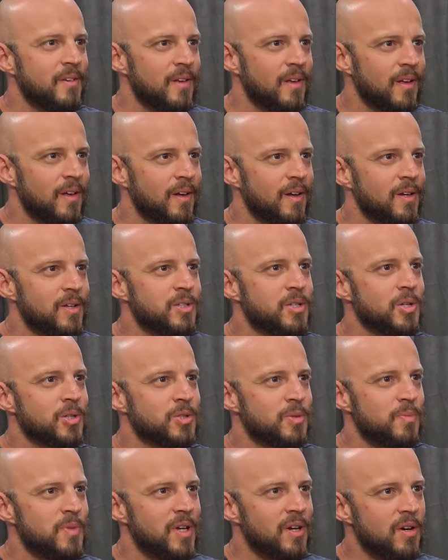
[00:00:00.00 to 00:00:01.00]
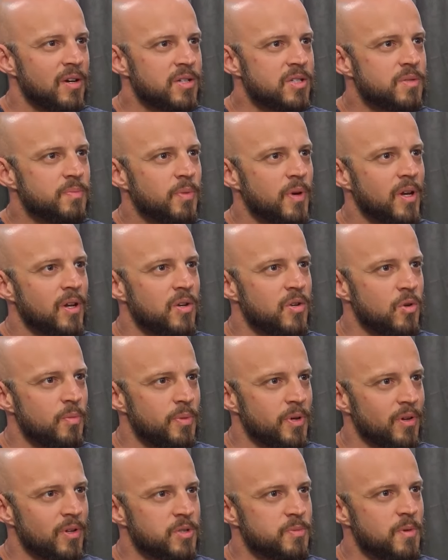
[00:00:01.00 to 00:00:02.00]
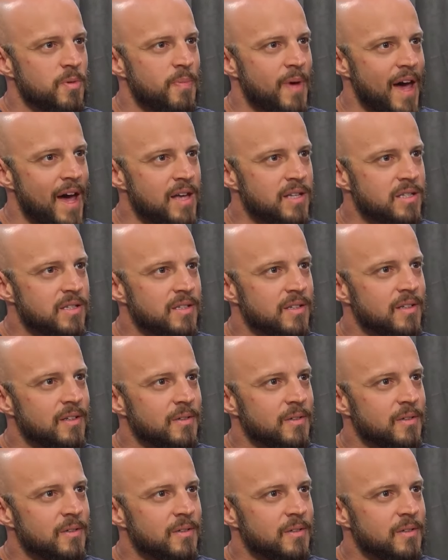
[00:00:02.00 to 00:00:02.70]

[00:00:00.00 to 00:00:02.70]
uh, it took some years but a new bill has been passed